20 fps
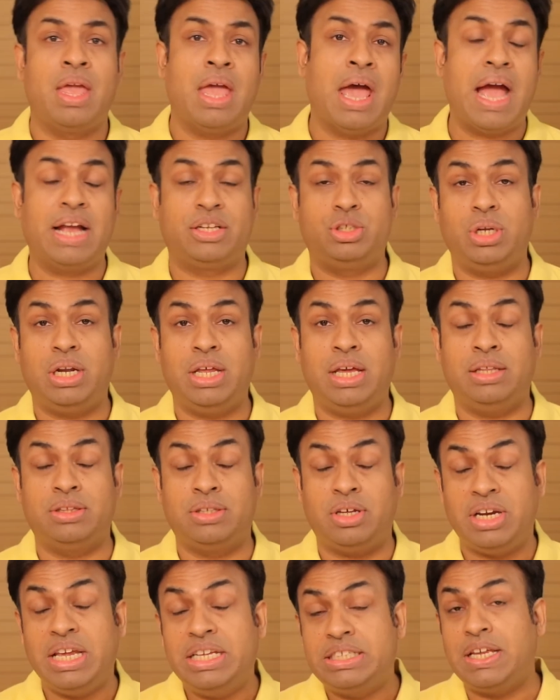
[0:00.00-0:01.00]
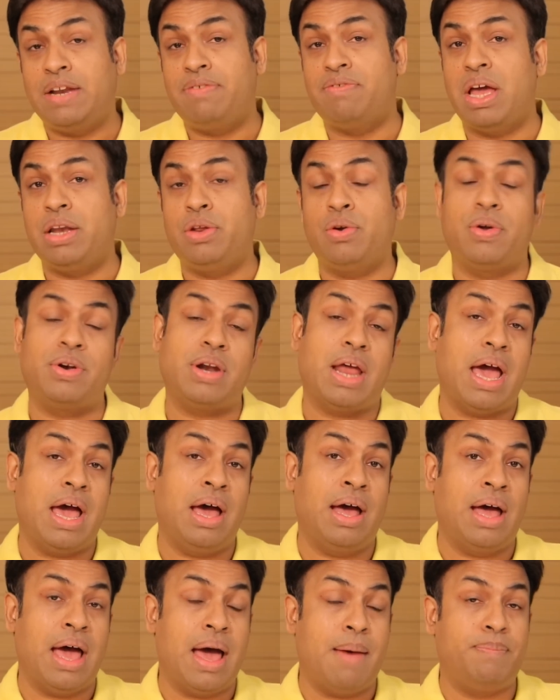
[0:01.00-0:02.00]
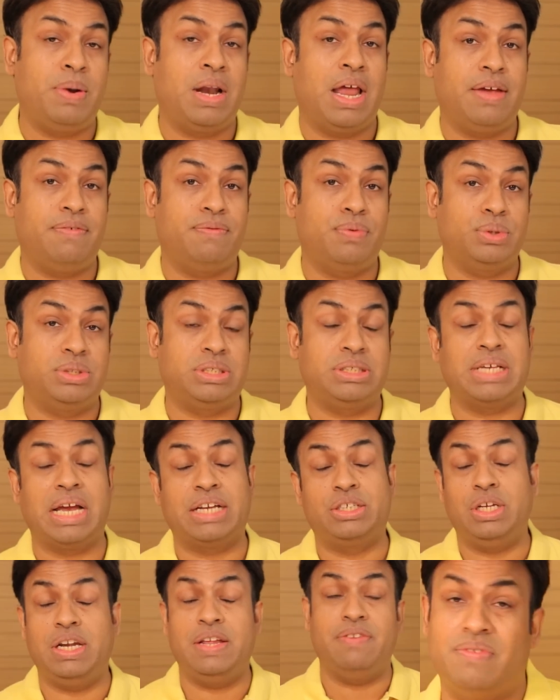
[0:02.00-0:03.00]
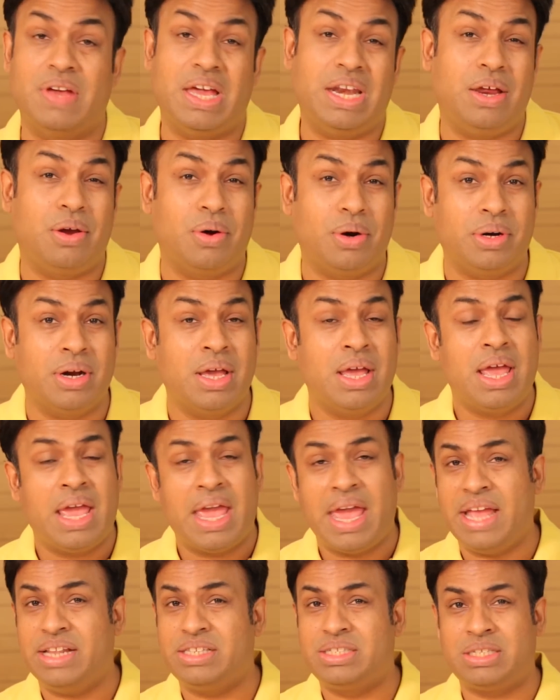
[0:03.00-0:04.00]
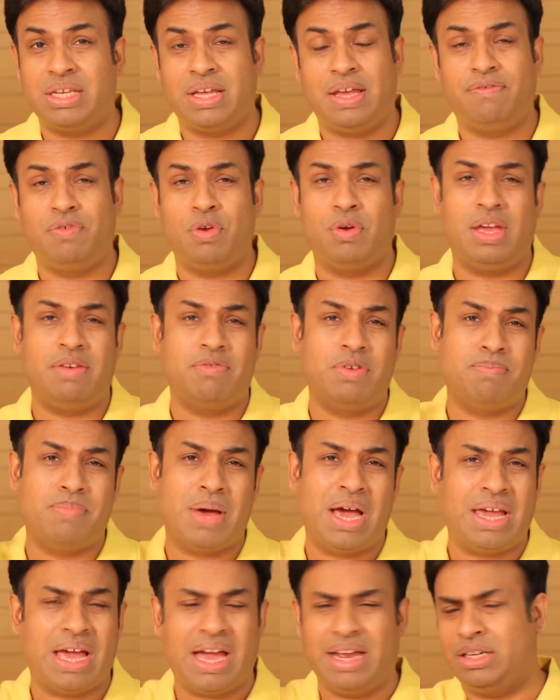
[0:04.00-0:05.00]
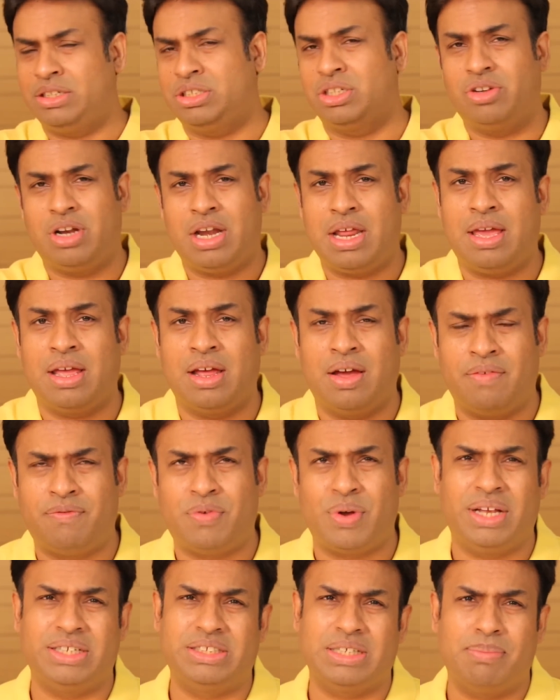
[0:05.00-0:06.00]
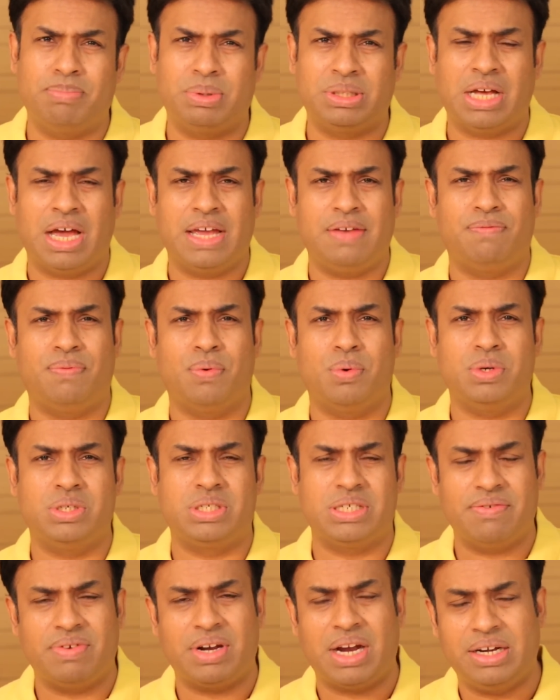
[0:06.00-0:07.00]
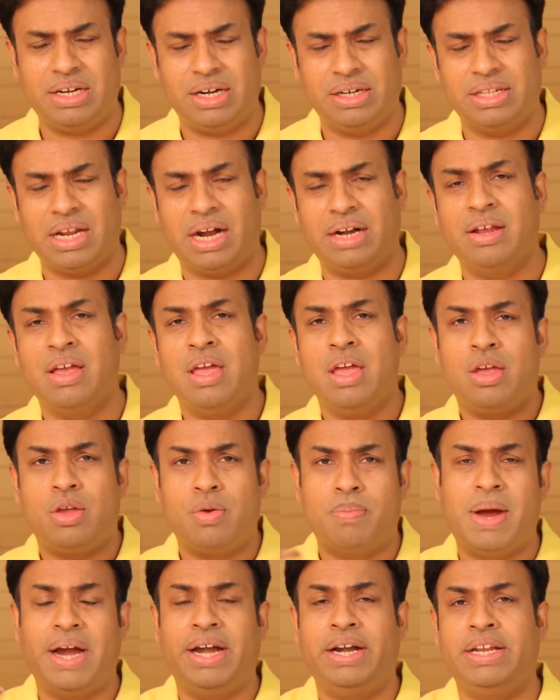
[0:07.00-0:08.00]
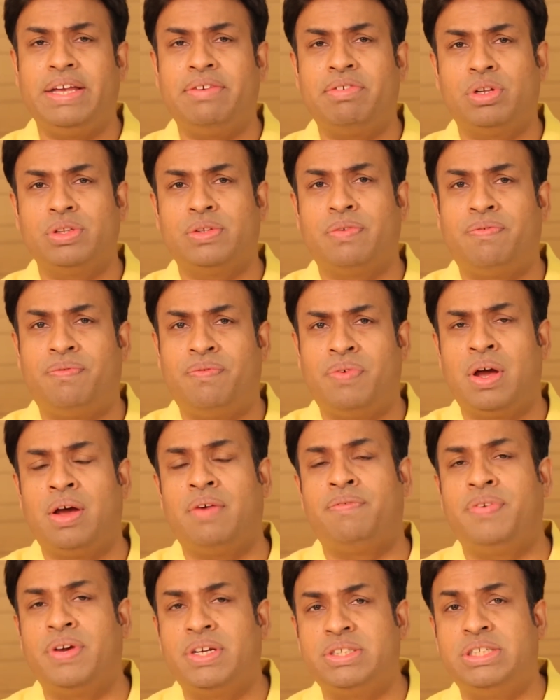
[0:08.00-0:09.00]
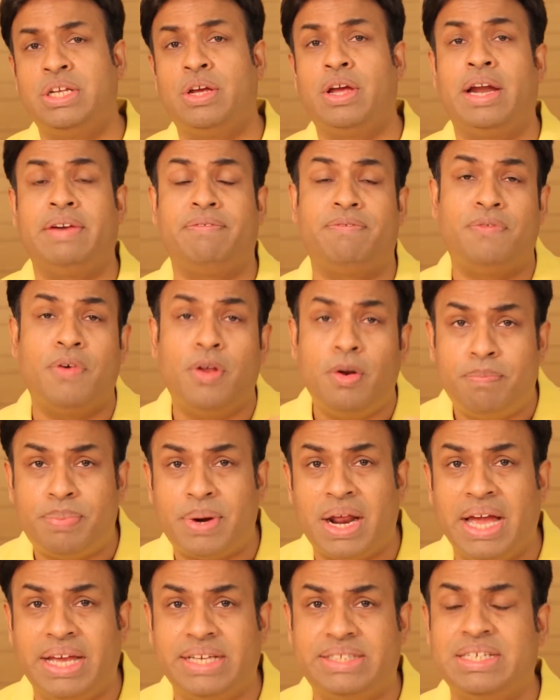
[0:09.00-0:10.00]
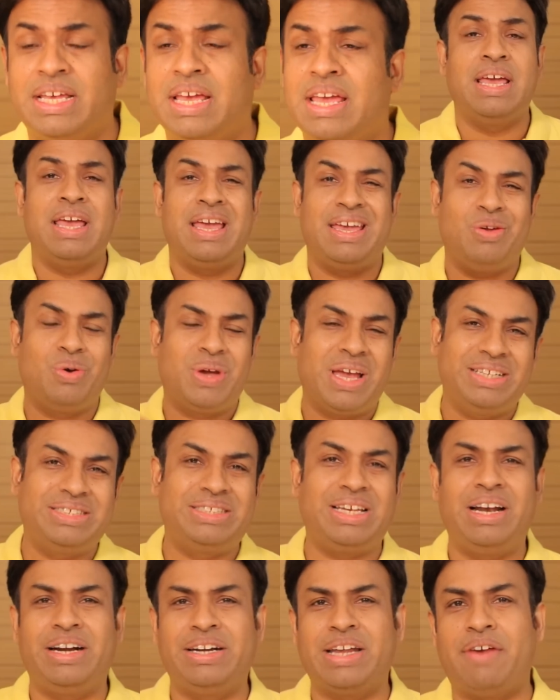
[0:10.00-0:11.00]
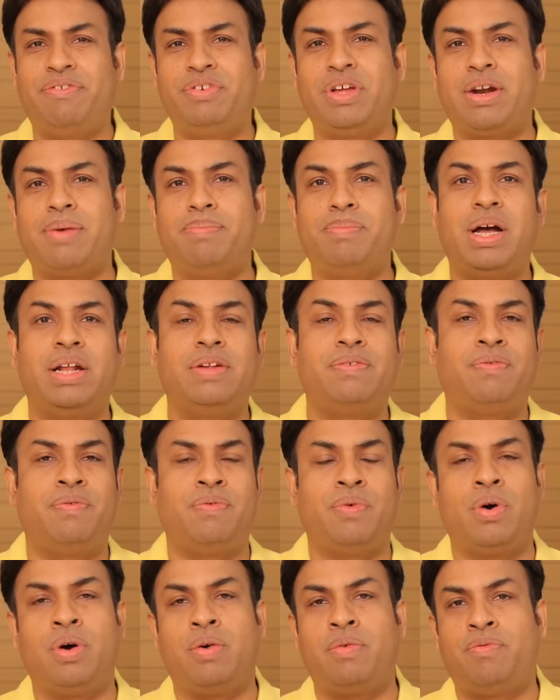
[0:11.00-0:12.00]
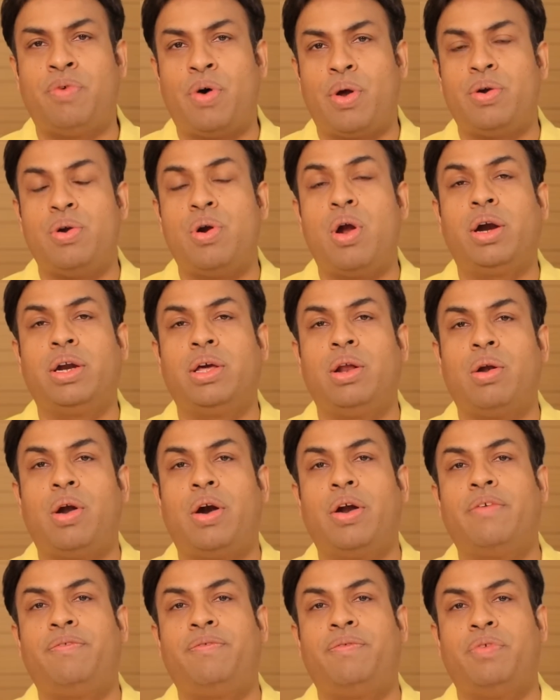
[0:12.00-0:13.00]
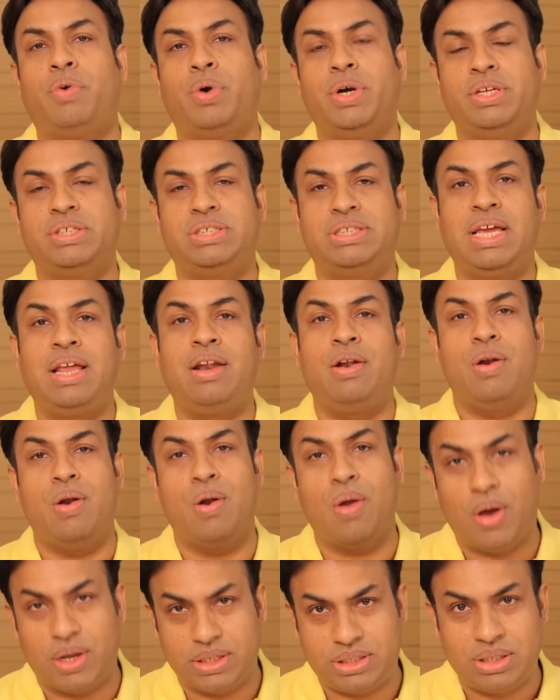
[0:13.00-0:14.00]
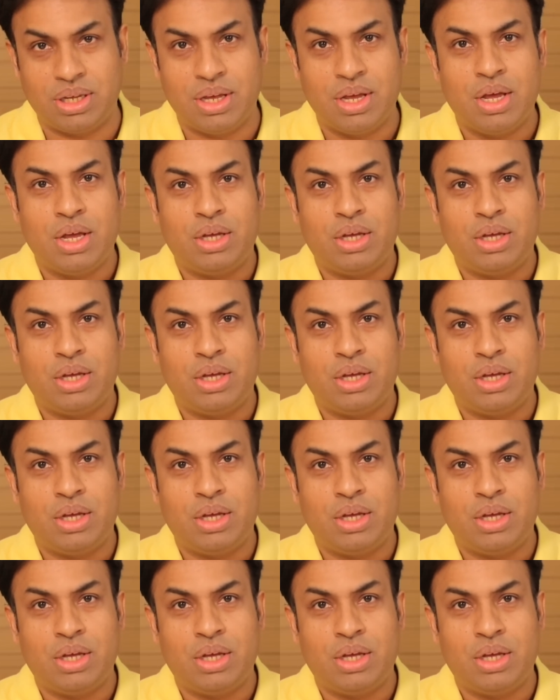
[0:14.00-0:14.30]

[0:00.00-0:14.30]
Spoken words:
actually the resale value on Apple iPhones is actually very good. Hence, if you even buy, I generally, for example, the iPhone 7, I did that. You buy it even on the first year at full price, you can sell it after a month for not a lot of, what you say, loss.